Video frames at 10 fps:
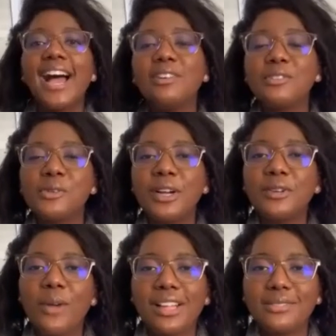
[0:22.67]
Hi
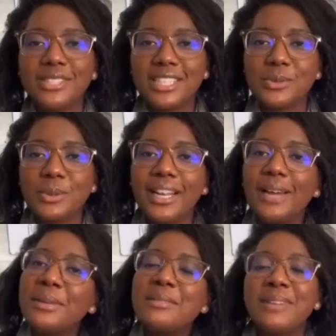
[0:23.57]
everyone, welcome to
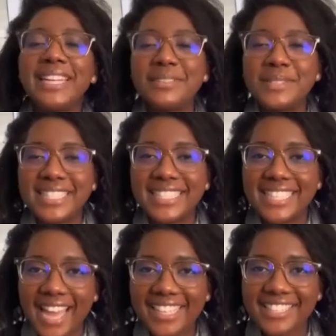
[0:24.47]
Izulami. My name is
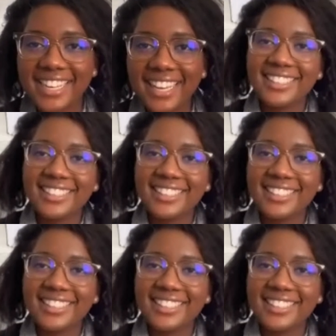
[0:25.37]
Natasha.